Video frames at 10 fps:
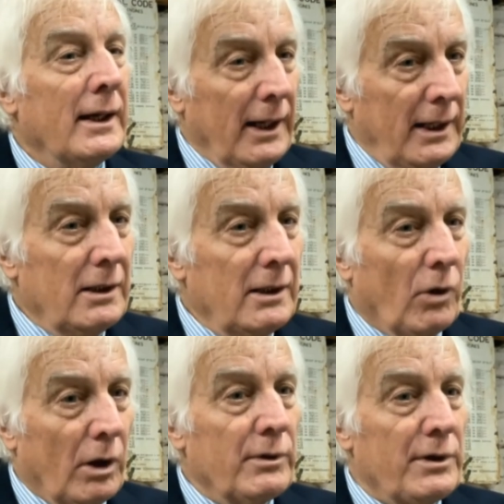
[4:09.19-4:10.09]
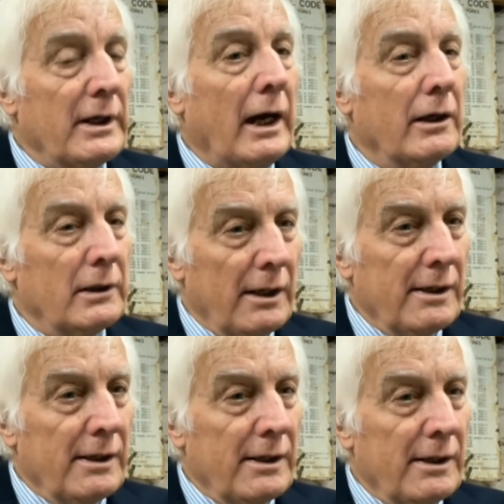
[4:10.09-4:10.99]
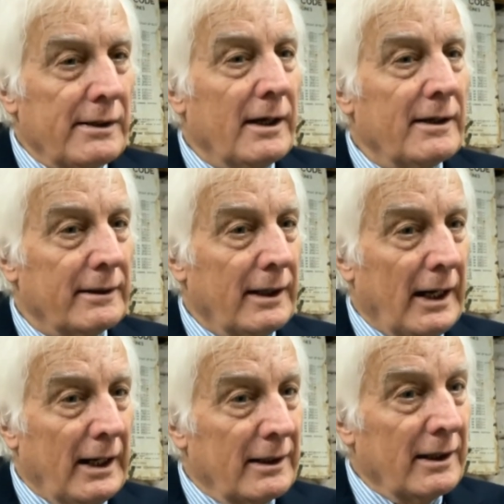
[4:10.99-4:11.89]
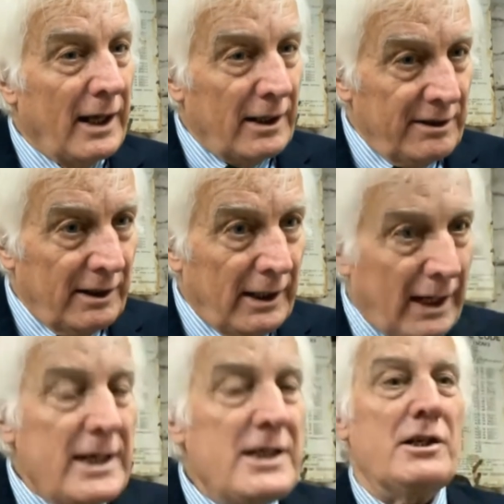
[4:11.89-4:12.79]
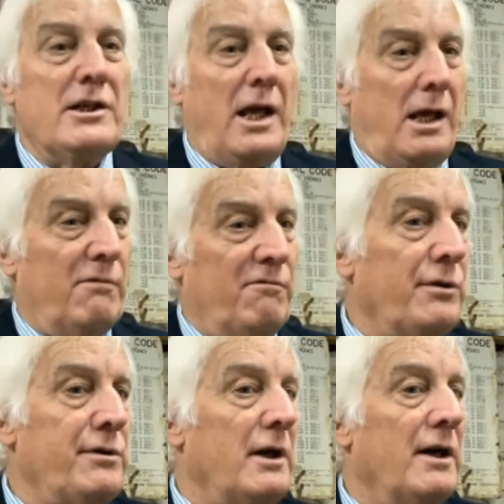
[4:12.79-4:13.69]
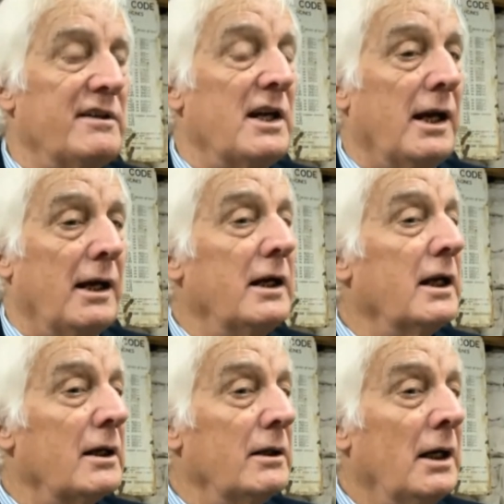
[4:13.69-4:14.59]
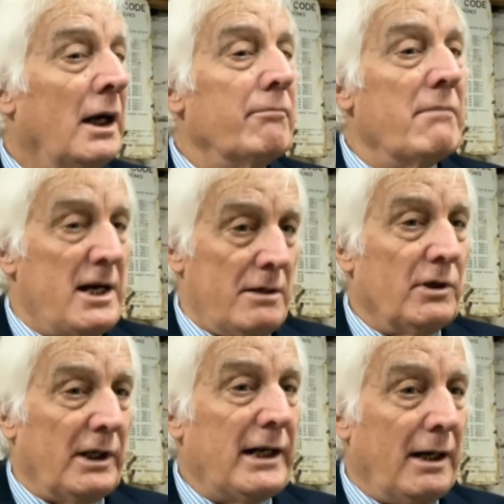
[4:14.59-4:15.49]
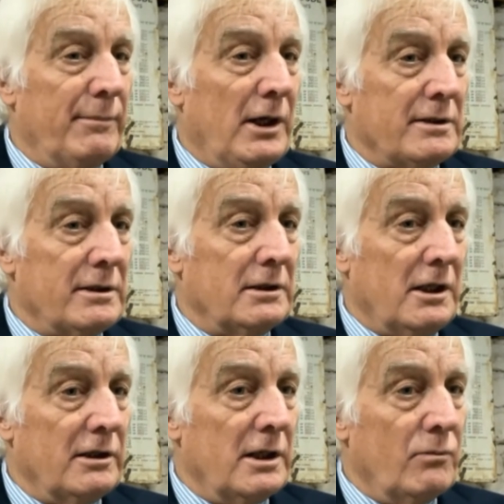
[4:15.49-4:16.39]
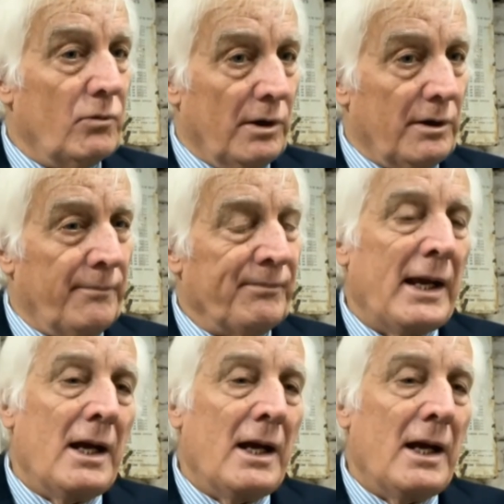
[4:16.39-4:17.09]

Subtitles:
in what was snow and it's now ice, and that is ancient air, fossilised air, and you can measure what the carbon dioxide content was.